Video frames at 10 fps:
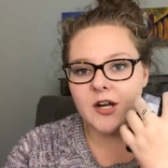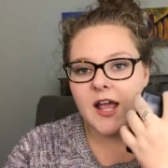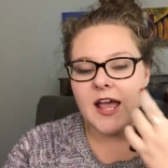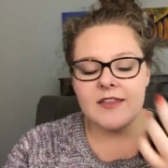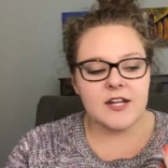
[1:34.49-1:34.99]
And
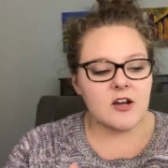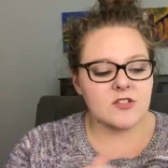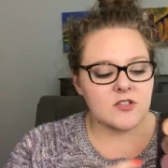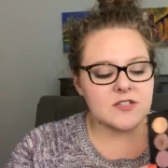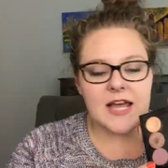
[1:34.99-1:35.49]
then I
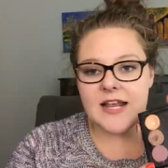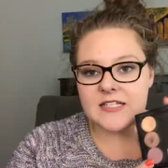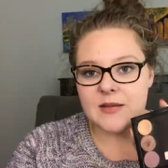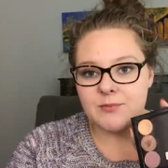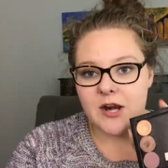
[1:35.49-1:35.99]
also use that
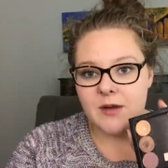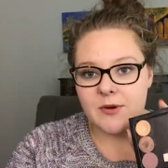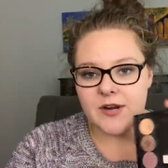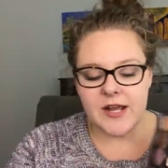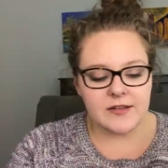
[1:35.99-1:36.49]
as a brow
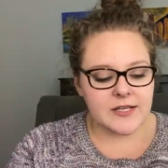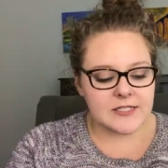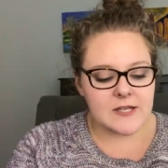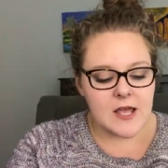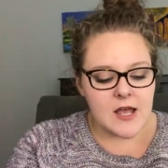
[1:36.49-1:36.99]
bone highlight.